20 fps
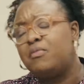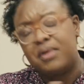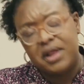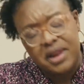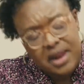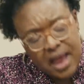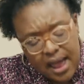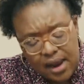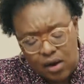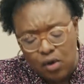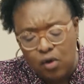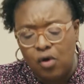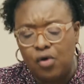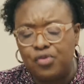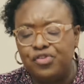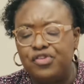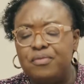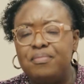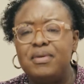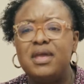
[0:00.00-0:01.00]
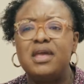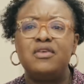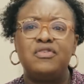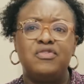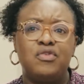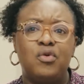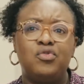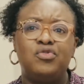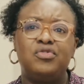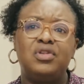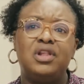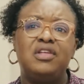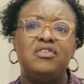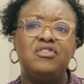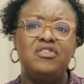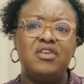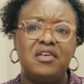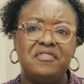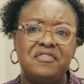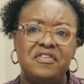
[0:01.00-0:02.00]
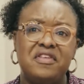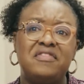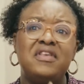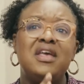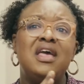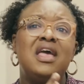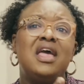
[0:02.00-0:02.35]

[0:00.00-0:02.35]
but not all, to be a social injustice.